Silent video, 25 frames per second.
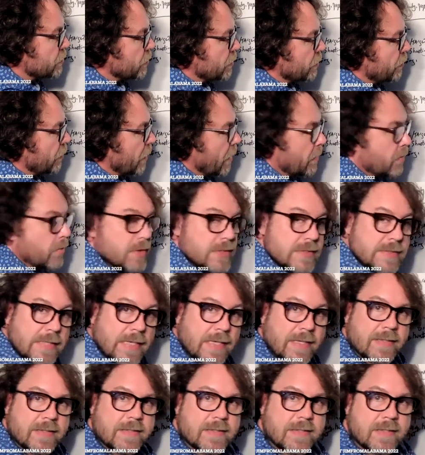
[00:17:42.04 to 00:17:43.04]
would
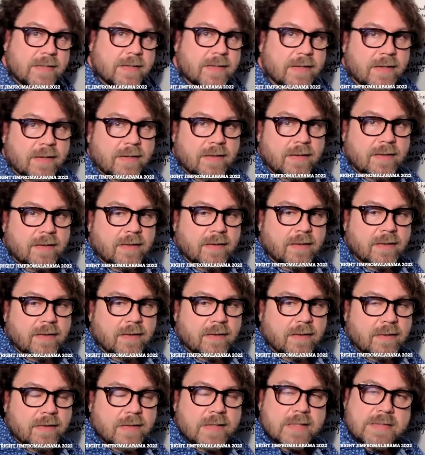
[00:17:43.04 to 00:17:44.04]
represent
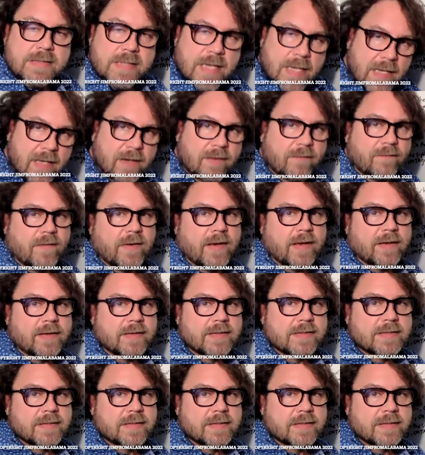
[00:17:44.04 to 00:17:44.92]
the second event.